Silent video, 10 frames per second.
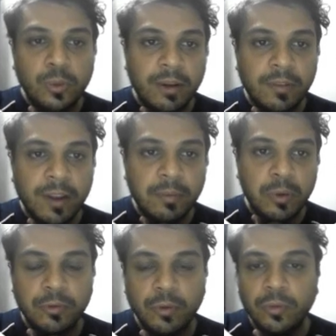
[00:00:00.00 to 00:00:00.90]
and
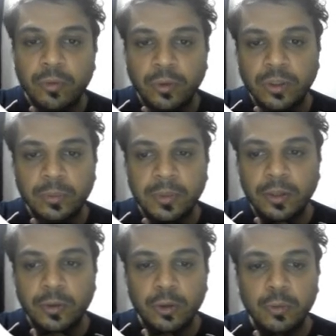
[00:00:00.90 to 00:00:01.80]
5.44. So
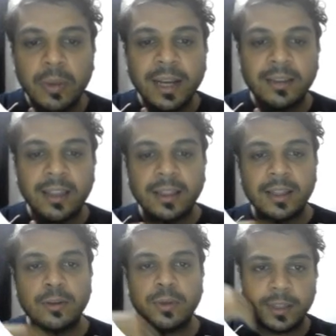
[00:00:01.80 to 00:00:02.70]
you might think
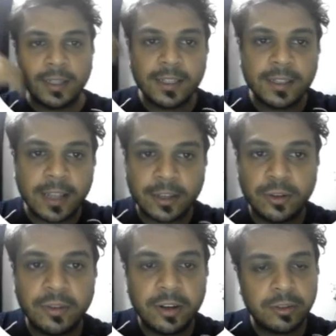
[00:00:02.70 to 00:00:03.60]
that, okay, this is
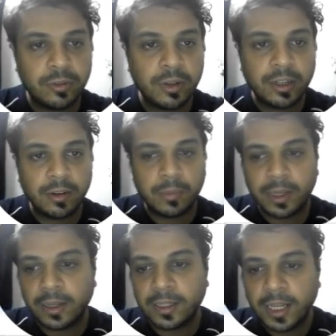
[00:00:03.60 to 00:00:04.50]
actually very restrictive,
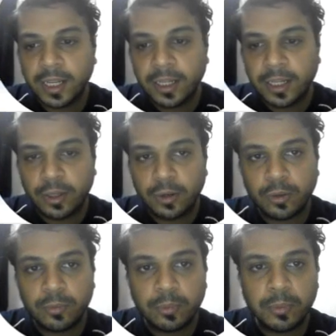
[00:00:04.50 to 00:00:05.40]
because you
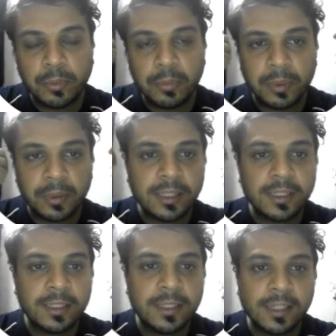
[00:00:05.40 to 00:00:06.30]
know
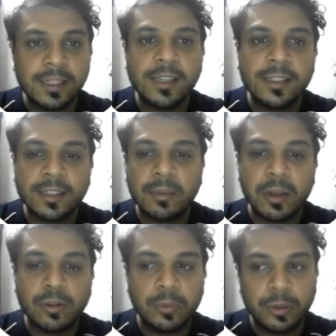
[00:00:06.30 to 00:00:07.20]
this is
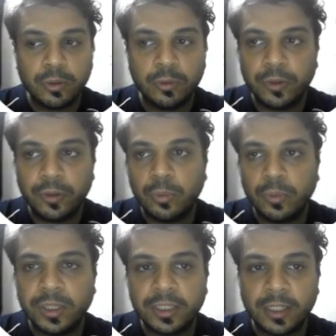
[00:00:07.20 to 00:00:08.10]
coming out to be too few.
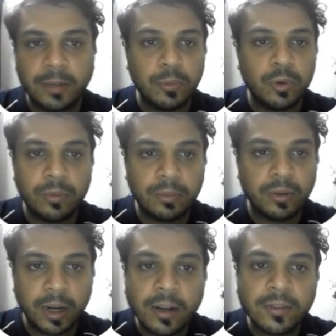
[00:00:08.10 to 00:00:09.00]
We just need more
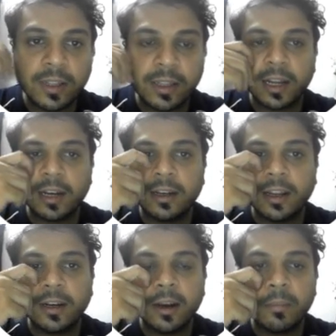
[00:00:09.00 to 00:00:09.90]
creatives than that. In
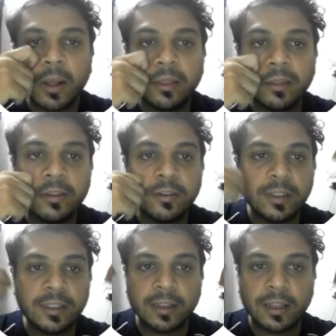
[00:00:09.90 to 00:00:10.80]
the entire month, you
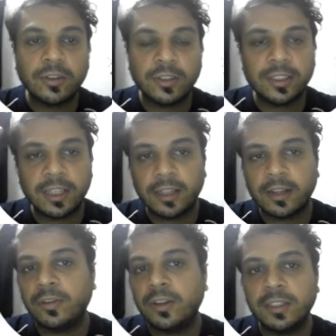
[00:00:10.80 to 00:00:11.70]
cannot just say
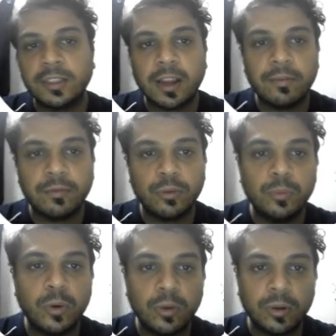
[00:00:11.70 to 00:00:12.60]
that we just have
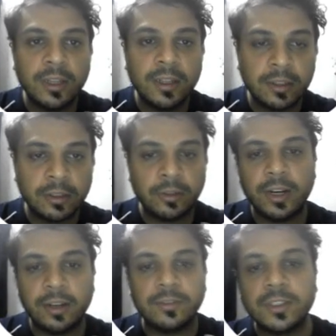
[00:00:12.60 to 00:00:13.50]
2 more
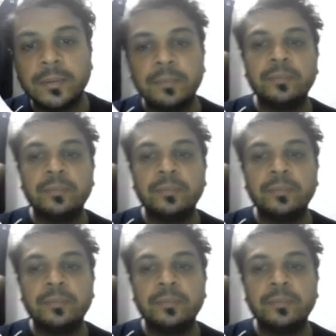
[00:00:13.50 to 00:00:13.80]
creatives.